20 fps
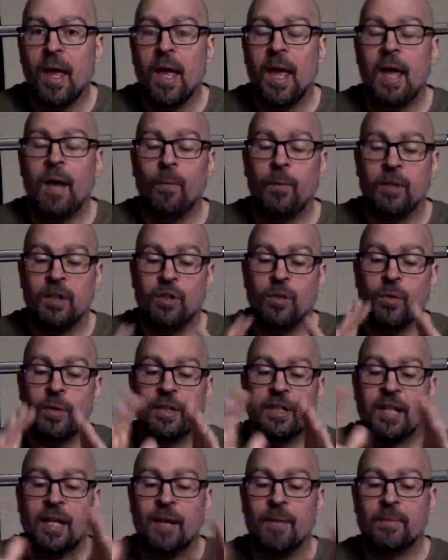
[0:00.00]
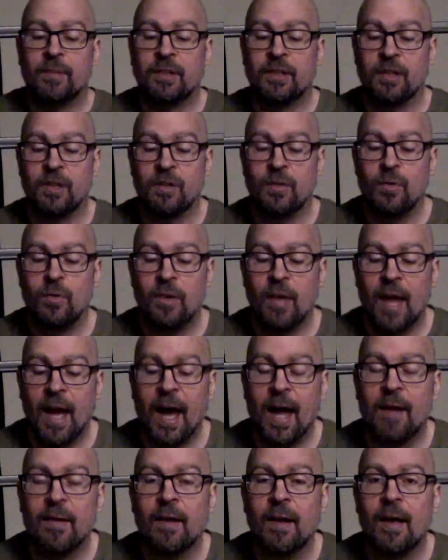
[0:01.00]
And when you attempt to do
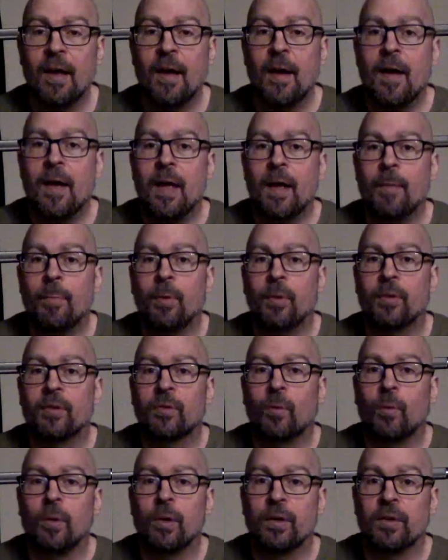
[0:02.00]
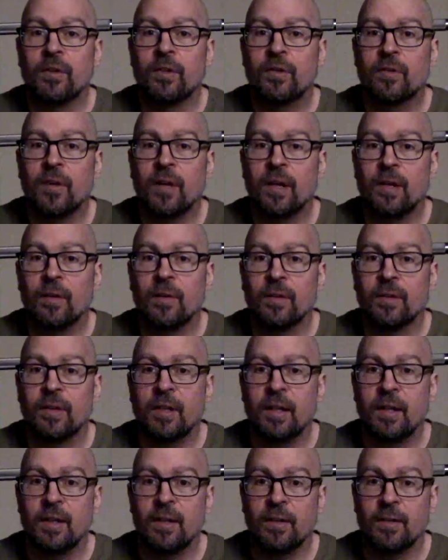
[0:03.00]
that, it puts weird strain on
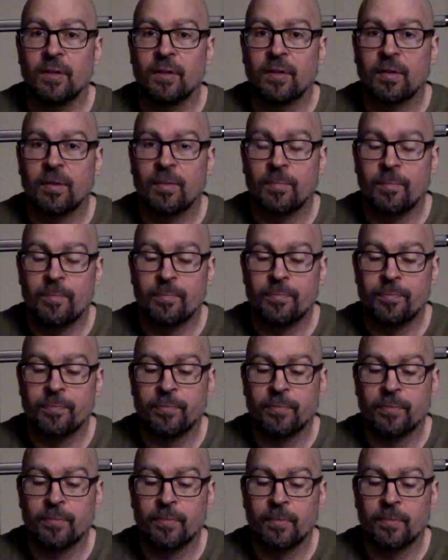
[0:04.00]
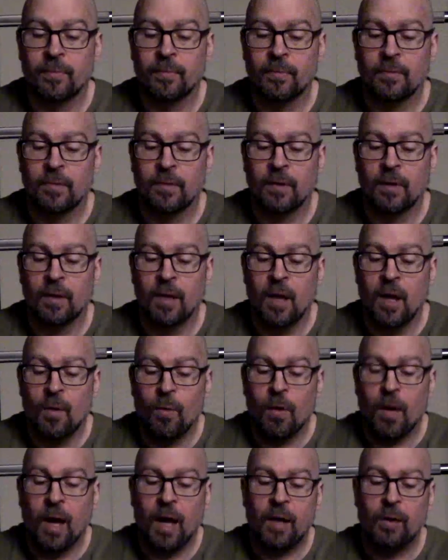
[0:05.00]
tendons.
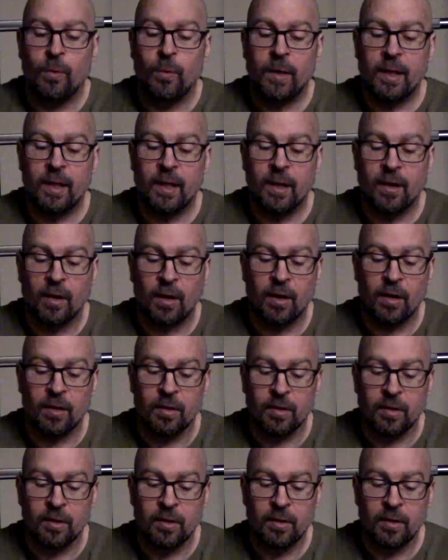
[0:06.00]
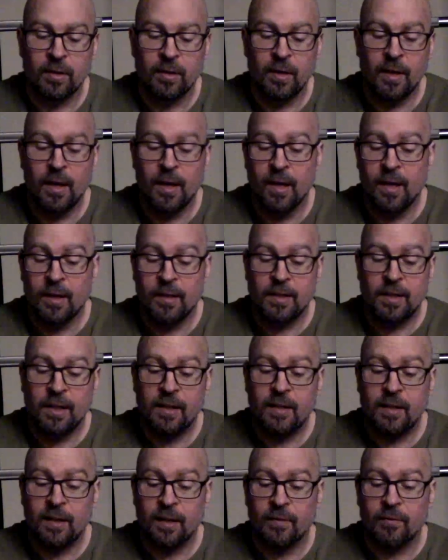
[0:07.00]
Well, how do we get hurt?
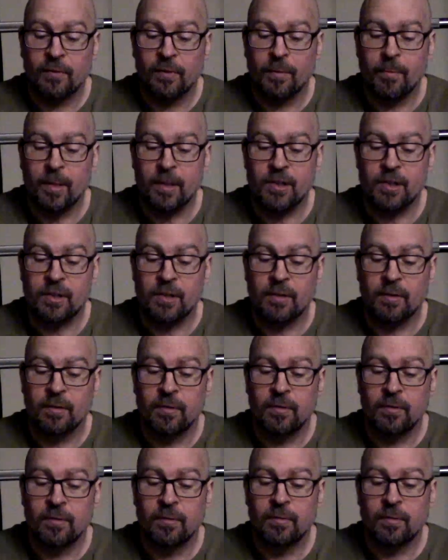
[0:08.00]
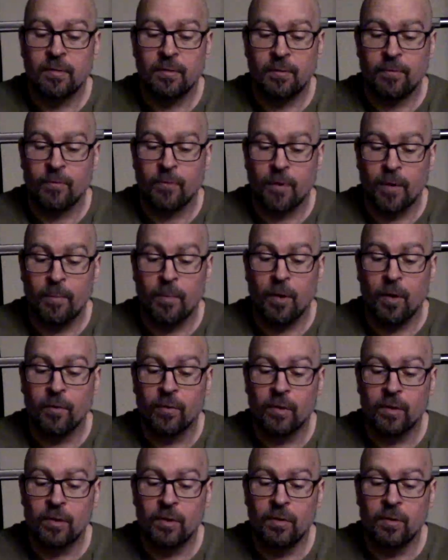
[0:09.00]
Tendon inflammation from
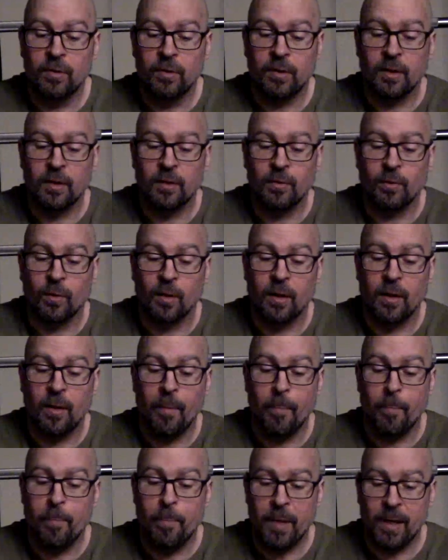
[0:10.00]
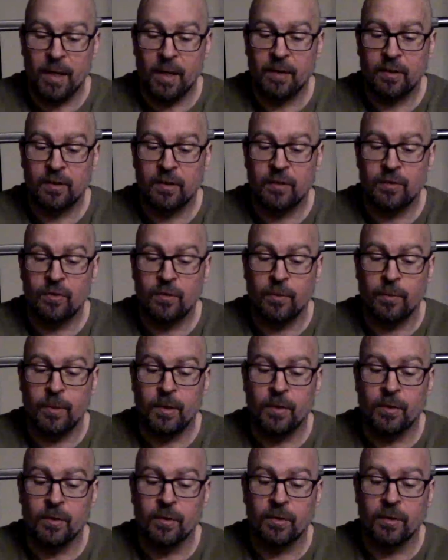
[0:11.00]
overuse is one of the biggest
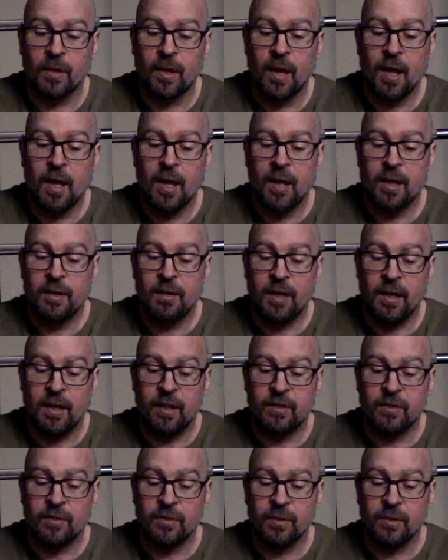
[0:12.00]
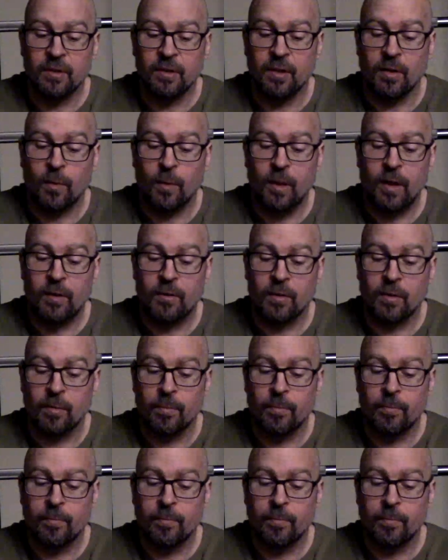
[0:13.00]
contributors to injuries in the weight room.